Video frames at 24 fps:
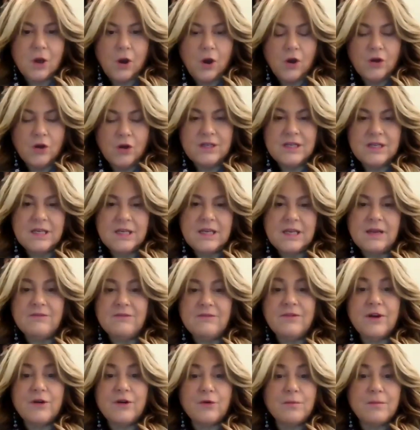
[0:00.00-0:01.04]
on the
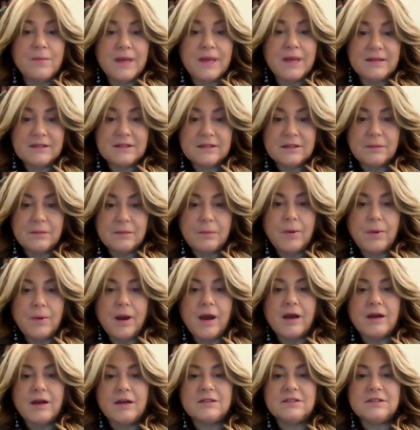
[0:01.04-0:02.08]
environmental
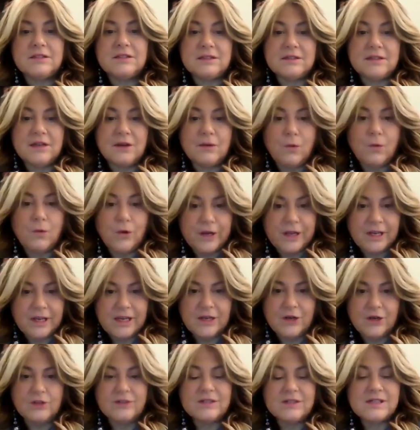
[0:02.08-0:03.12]
part and are
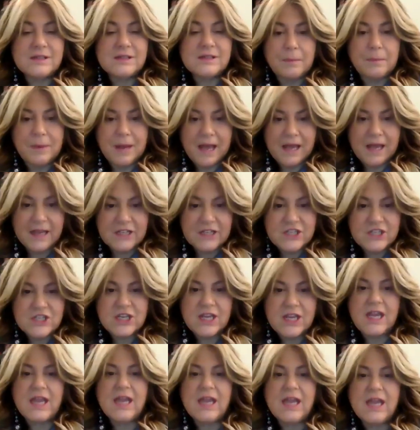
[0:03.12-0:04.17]
working on the supply
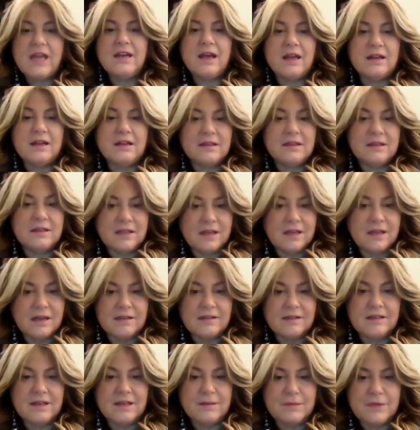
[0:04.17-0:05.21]
chain and
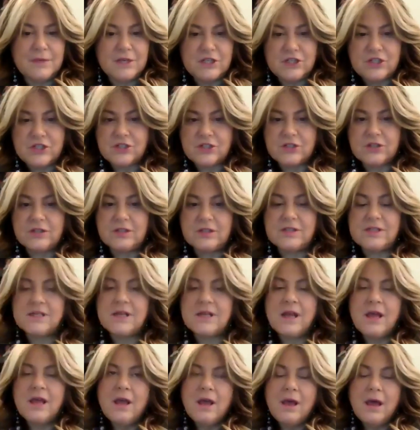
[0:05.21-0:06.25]
the emissions.
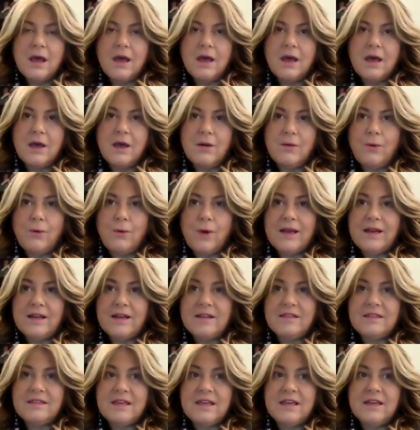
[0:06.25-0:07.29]
While I
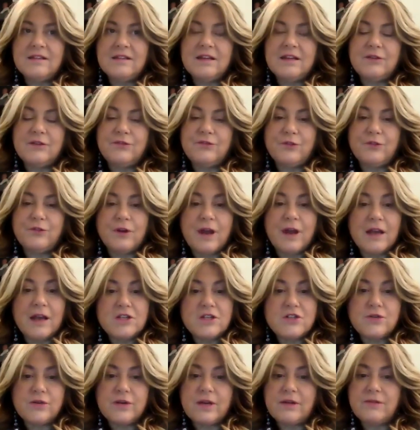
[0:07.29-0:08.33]
think that for
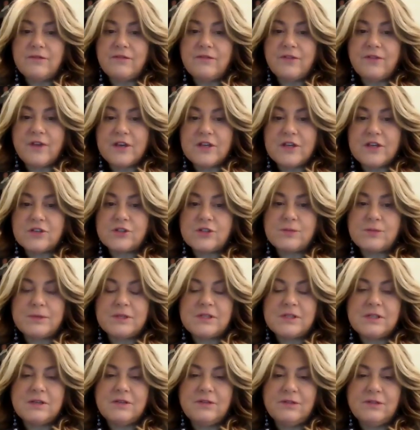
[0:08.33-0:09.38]
luxury and fashion
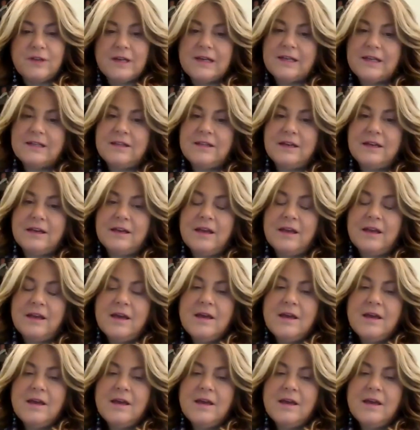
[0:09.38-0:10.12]
specifically, the